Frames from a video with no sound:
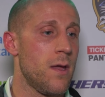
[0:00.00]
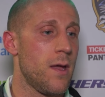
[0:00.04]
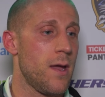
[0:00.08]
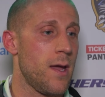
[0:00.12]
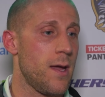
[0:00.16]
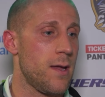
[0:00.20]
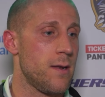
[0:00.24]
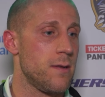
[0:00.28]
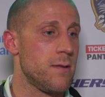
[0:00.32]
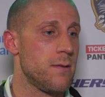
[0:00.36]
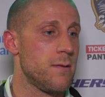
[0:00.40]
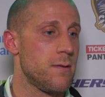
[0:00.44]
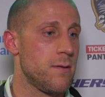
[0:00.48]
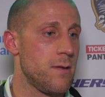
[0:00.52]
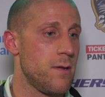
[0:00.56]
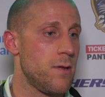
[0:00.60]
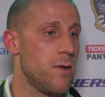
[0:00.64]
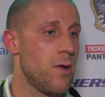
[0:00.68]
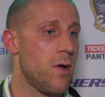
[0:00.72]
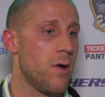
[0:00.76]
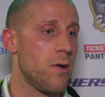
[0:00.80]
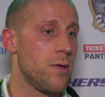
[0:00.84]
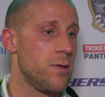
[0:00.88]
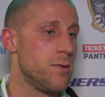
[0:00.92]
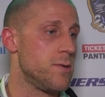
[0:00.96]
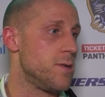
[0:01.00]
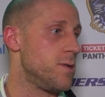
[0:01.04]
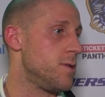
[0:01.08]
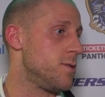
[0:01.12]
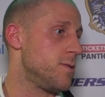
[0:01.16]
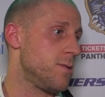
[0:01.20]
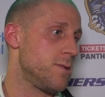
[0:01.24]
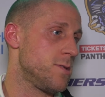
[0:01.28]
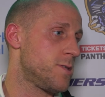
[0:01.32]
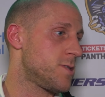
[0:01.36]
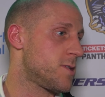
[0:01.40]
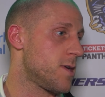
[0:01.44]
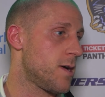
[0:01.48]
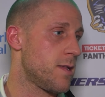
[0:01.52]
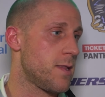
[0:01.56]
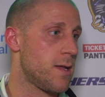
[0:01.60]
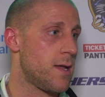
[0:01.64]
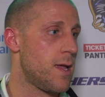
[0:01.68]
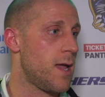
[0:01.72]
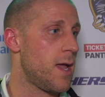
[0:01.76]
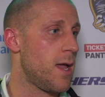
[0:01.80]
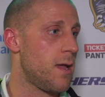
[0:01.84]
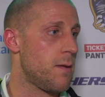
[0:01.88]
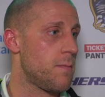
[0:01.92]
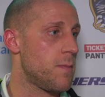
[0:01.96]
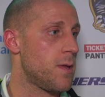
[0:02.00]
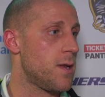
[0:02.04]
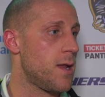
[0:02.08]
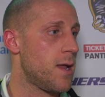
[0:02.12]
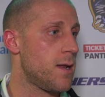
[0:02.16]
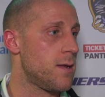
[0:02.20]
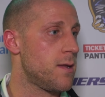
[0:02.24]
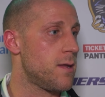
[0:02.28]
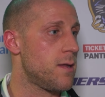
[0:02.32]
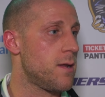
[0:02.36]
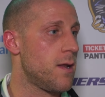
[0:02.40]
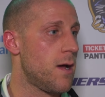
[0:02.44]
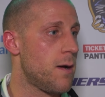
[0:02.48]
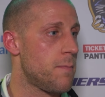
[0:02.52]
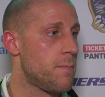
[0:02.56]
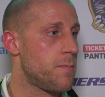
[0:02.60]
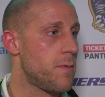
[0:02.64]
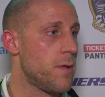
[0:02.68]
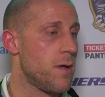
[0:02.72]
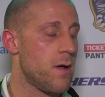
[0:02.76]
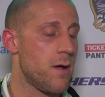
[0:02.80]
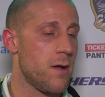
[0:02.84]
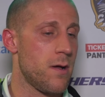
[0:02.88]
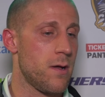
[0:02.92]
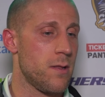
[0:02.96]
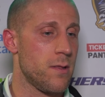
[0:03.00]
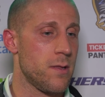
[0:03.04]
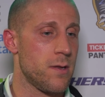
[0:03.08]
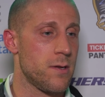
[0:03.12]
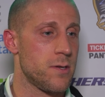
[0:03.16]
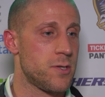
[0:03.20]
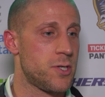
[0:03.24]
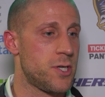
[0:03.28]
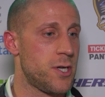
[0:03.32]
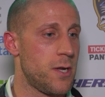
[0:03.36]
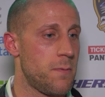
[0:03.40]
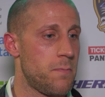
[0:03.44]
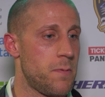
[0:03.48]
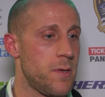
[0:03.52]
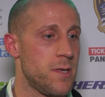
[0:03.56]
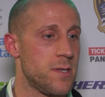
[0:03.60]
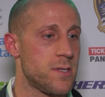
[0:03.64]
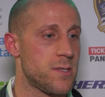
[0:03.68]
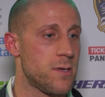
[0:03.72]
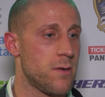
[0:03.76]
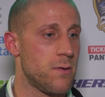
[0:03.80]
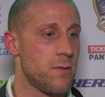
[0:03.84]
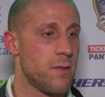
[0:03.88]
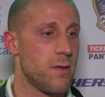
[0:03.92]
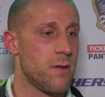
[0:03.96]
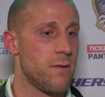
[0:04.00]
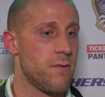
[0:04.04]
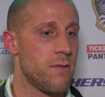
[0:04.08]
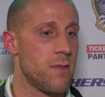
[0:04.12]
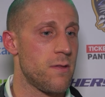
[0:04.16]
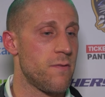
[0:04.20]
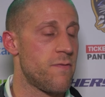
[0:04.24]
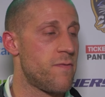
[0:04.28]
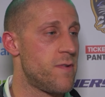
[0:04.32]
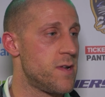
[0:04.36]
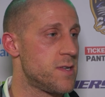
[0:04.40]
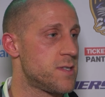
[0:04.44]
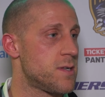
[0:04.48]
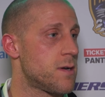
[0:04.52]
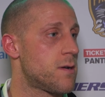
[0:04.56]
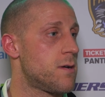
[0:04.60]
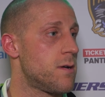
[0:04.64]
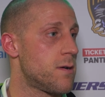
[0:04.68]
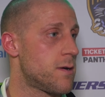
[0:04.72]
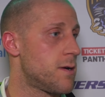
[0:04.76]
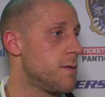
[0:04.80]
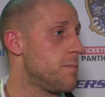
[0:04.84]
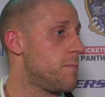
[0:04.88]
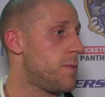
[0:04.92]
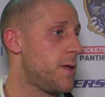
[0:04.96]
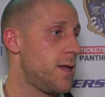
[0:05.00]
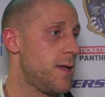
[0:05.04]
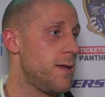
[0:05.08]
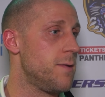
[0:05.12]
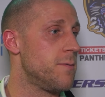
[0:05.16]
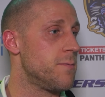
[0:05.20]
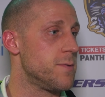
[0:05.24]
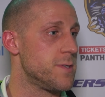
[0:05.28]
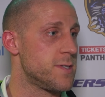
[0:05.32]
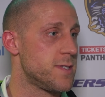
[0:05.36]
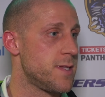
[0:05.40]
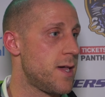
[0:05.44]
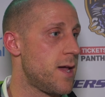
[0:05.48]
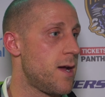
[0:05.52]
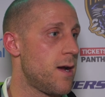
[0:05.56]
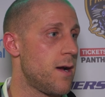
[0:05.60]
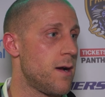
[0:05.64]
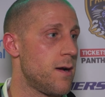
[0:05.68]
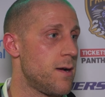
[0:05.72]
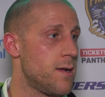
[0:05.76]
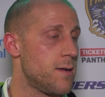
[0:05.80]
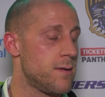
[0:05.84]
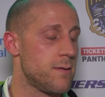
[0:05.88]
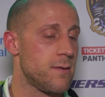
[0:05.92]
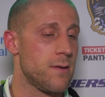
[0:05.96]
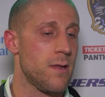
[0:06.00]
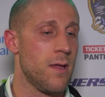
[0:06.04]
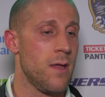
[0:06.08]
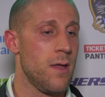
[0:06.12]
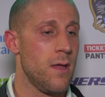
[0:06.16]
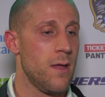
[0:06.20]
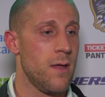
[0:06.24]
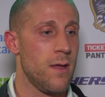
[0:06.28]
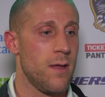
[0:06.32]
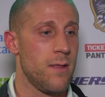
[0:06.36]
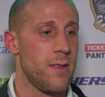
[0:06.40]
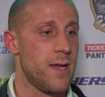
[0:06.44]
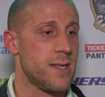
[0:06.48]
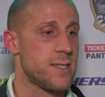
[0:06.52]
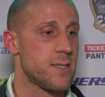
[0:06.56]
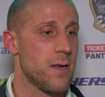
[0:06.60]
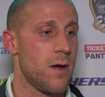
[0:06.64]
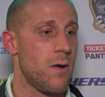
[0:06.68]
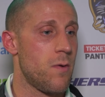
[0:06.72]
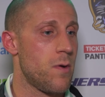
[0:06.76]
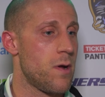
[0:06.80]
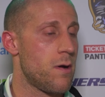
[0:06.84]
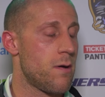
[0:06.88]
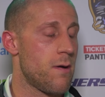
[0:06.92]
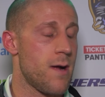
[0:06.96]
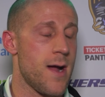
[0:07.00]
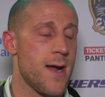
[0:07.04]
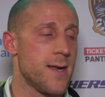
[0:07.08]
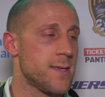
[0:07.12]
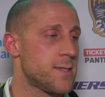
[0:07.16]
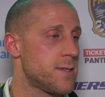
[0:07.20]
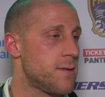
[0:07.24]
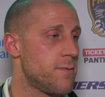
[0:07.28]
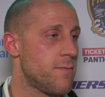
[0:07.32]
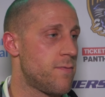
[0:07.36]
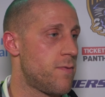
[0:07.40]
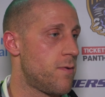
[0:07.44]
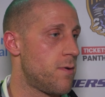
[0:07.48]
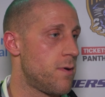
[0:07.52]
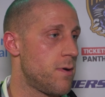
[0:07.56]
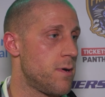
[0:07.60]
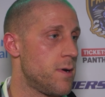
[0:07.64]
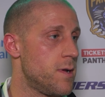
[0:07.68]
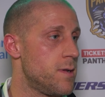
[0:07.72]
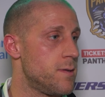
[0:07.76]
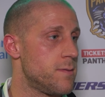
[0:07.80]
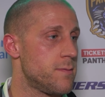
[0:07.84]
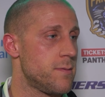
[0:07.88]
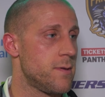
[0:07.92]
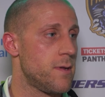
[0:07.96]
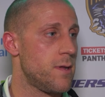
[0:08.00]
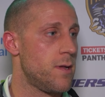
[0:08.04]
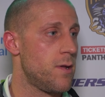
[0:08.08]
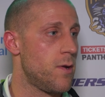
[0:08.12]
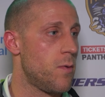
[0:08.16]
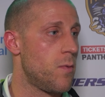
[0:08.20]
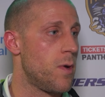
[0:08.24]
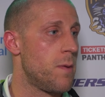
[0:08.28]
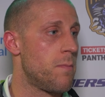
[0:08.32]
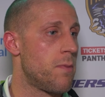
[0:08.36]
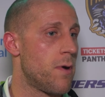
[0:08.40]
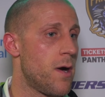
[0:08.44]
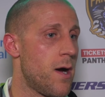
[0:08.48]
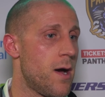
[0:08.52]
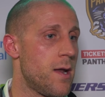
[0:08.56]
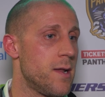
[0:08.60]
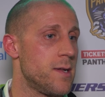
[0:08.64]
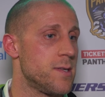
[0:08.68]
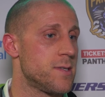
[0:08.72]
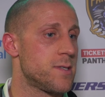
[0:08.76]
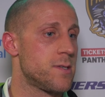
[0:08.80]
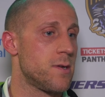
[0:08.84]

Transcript: and you know, you saw the game, it ended up a little chippy, so the physical compete was there, and that's all we were asking for, and you know, we brought it.